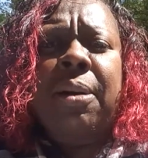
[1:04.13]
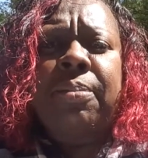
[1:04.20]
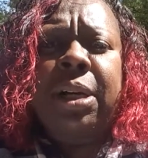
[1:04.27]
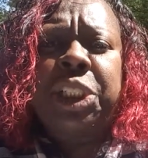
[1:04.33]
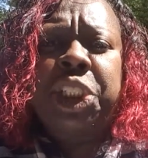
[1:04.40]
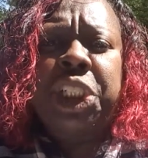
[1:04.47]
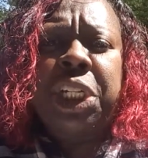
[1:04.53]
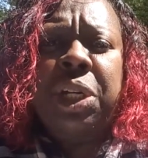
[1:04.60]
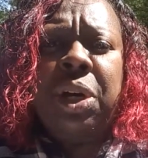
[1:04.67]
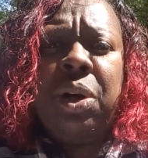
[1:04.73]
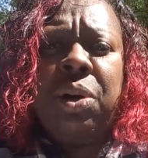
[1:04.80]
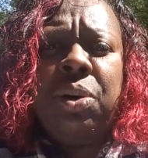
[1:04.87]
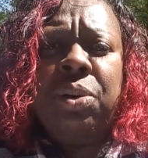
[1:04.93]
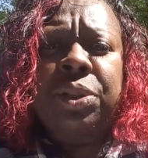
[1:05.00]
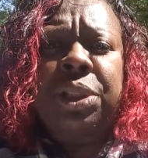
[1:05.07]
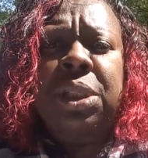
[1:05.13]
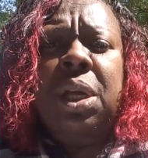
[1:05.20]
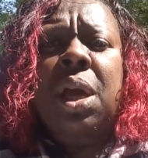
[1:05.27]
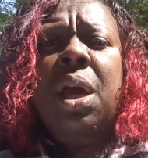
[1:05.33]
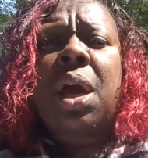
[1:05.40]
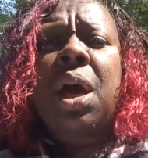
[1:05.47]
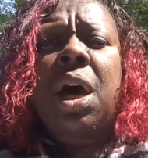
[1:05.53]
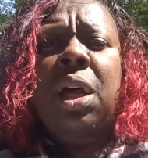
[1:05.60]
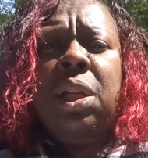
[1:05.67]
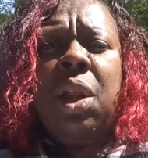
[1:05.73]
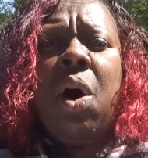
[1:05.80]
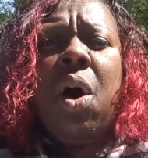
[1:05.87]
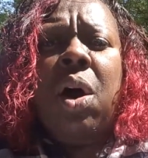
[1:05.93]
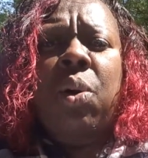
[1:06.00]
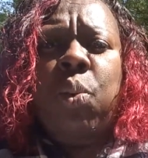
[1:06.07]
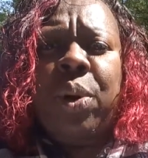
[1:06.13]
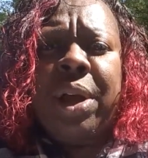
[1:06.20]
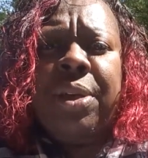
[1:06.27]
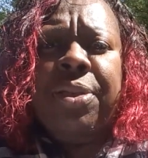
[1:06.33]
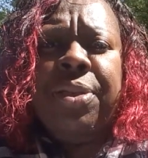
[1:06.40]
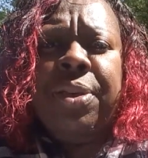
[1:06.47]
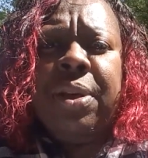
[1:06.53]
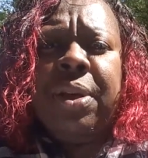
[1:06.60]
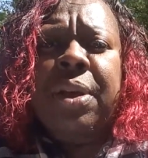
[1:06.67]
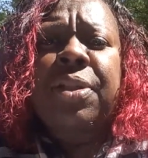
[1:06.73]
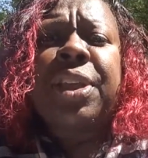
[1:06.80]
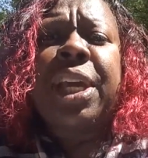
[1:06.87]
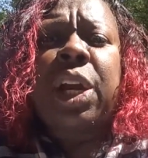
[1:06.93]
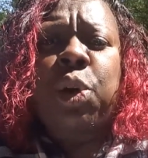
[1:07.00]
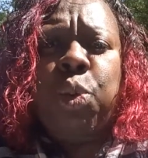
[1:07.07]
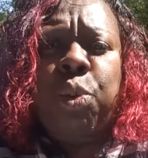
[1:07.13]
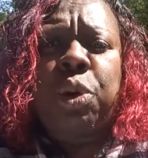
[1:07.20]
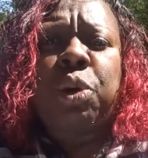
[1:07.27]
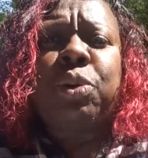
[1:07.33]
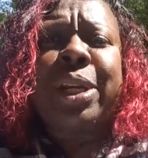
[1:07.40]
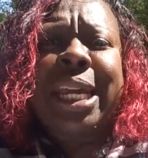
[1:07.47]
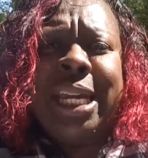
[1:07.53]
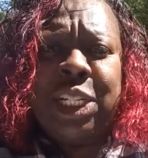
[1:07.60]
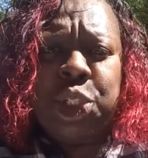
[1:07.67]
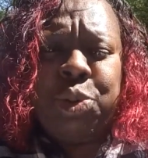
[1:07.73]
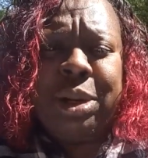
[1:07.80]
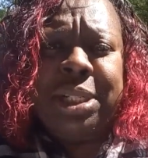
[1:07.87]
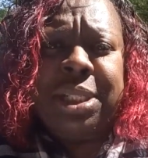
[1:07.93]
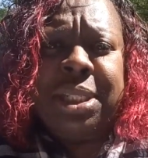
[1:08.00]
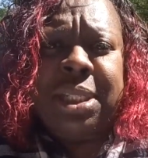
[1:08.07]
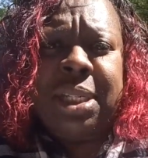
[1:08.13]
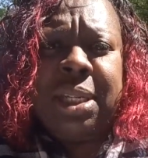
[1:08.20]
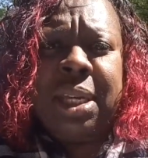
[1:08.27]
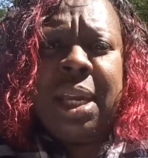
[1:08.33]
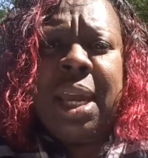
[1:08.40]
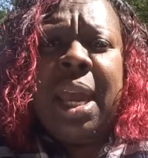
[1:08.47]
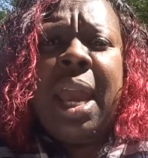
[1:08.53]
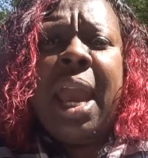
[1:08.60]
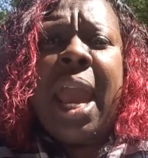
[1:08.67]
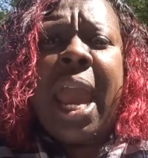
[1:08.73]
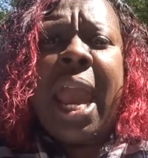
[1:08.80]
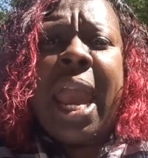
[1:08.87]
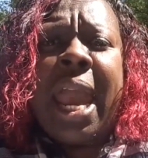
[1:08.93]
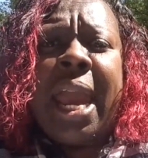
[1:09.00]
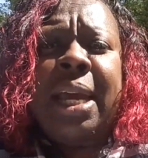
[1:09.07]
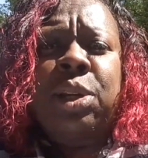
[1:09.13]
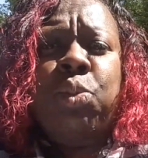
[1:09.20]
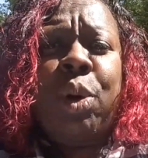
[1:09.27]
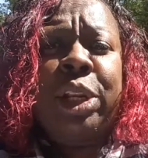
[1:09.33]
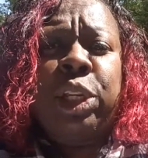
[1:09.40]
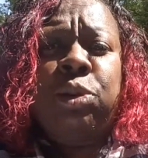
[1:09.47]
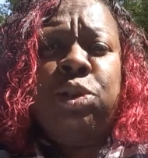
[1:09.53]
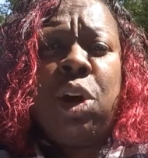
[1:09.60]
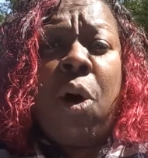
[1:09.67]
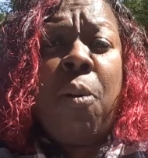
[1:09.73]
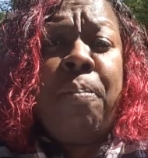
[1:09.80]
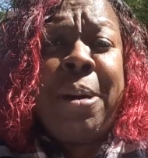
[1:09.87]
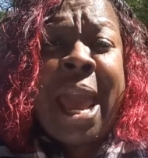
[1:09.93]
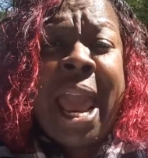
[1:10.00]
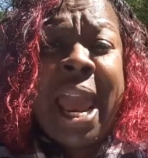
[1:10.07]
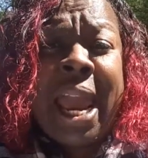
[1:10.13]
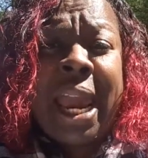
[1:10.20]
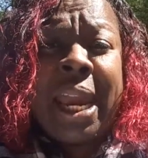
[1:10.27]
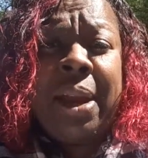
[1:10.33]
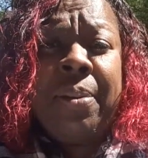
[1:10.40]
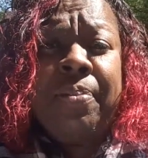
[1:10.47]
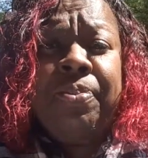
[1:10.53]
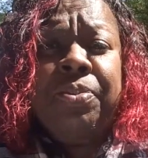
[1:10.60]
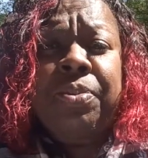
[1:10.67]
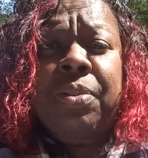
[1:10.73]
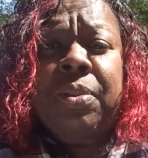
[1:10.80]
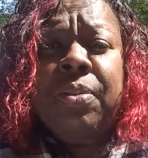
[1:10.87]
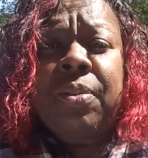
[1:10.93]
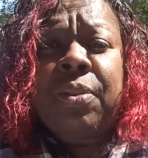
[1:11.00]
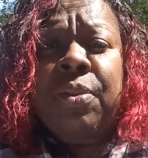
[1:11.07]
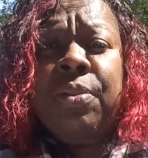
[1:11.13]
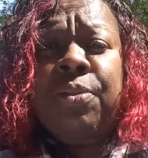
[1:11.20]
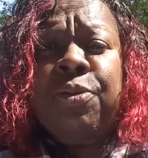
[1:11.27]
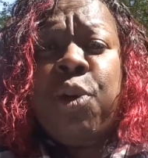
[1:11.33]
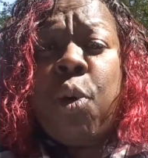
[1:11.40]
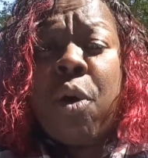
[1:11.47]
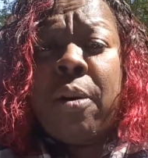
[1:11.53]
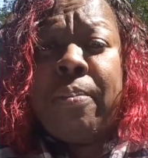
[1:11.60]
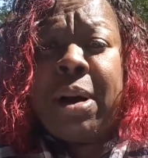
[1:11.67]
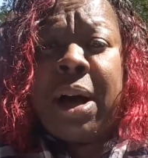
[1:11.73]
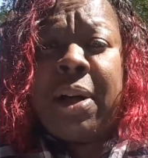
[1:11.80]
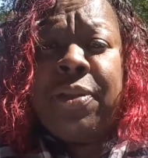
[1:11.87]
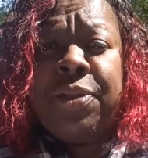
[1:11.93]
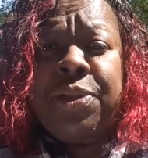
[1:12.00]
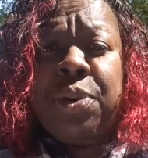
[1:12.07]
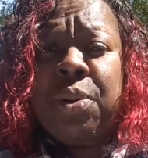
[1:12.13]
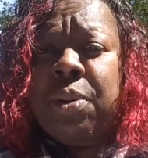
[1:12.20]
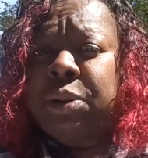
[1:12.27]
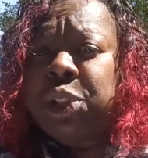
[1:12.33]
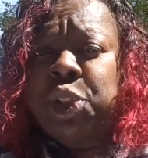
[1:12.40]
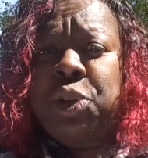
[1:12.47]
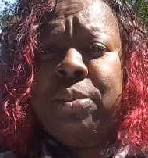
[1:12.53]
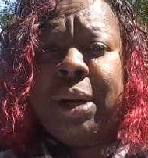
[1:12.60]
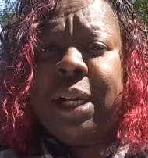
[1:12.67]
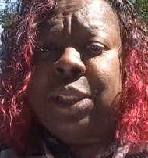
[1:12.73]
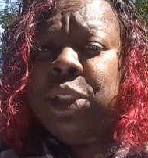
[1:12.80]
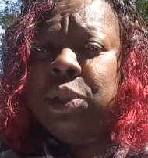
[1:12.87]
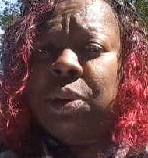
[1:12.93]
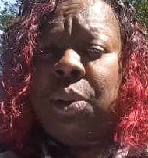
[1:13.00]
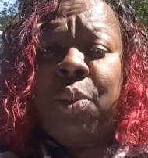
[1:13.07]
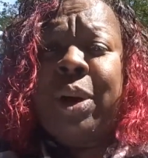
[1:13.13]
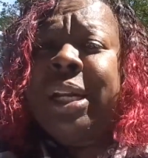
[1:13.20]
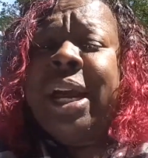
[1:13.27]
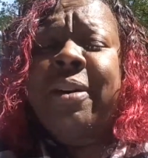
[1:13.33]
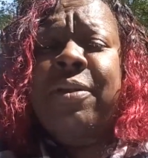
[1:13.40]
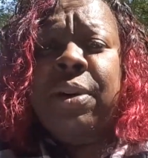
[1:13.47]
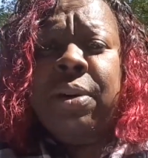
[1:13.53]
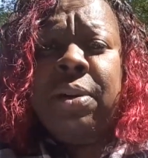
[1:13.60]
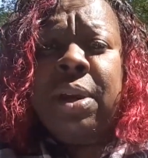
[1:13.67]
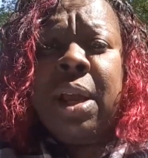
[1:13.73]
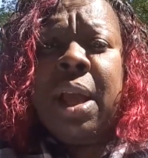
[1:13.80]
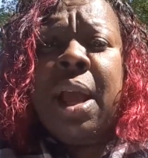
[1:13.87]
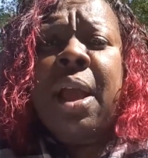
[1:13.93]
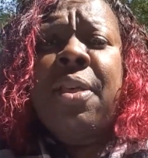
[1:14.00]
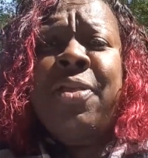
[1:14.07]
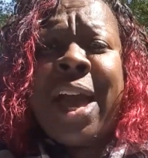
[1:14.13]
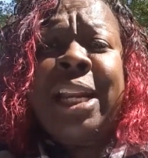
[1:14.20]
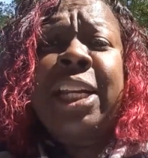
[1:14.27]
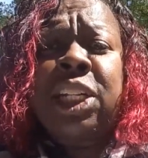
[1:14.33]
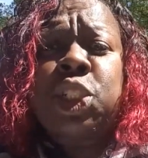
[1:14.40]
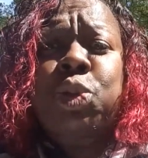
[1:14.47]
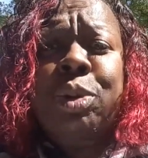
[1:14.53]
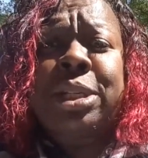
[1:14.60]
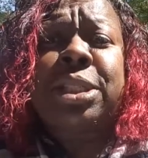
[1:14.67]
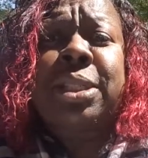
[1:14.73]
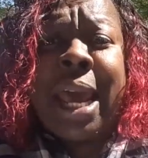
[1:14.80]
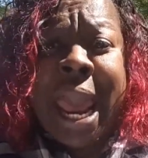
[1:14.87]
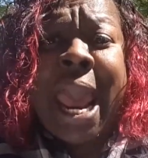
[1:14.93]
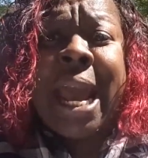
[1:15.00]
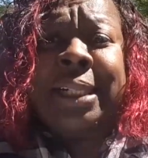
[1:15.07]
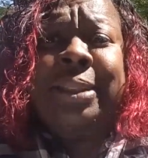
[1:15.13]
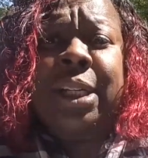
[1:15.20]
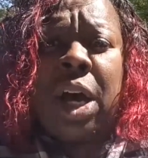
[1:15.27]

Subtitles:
much she owes along with the accrued interest. And when you don't pay for a month or 2 months or whatever, that interest adds